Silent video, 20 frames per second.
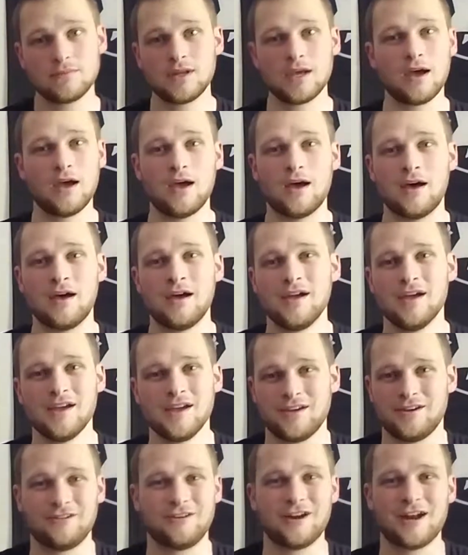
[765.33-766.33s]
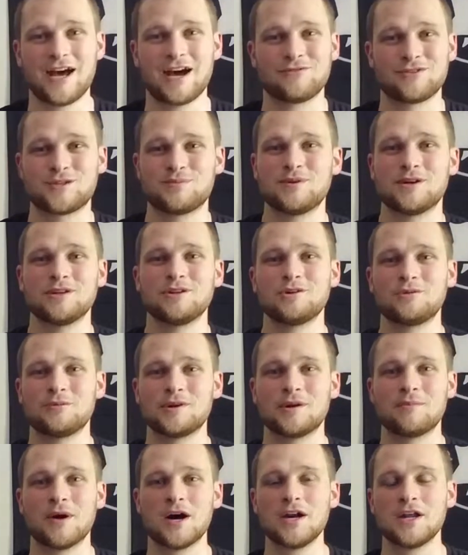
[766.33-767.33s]
You're going to have to spend a little
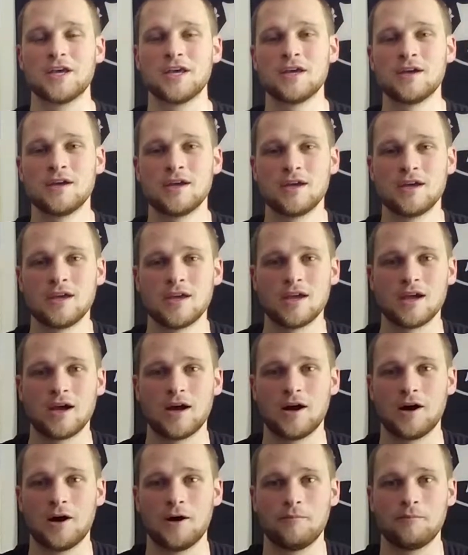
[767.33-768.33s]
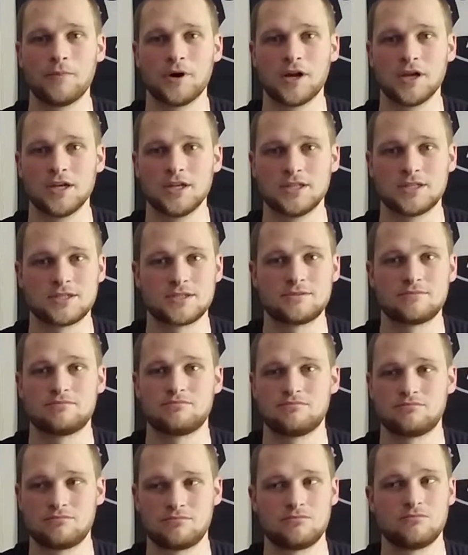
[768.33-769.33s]
bit of money, but it's
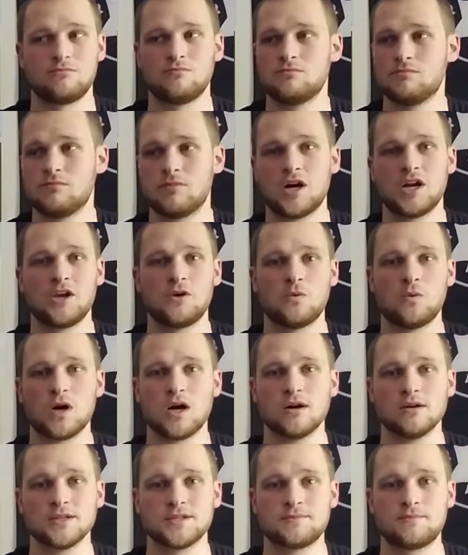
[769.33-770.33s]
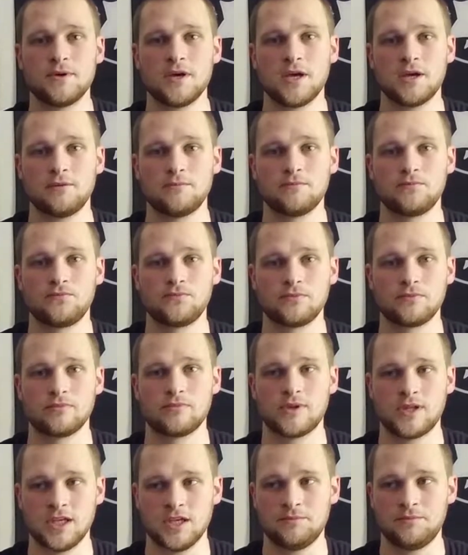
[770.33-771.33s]
money well spent.
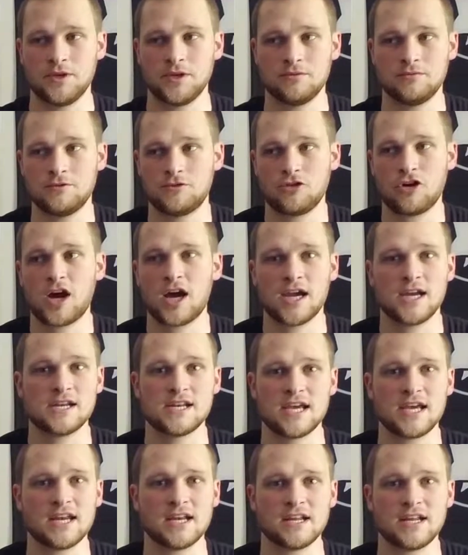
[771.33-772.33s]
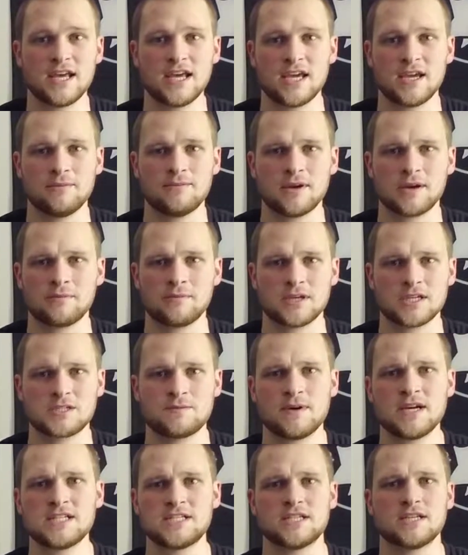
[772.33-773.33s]
Keep you dry day to day, but I mean,
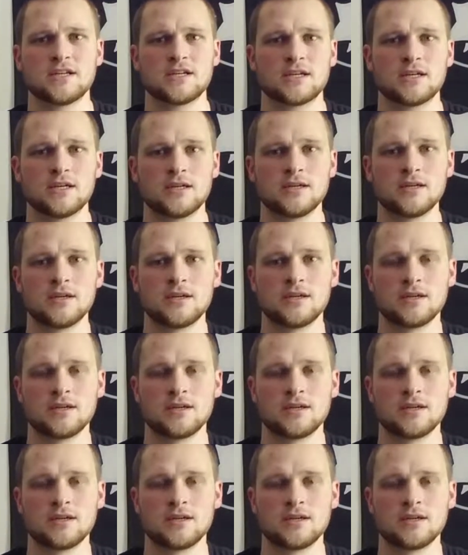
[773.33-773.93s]
especially in a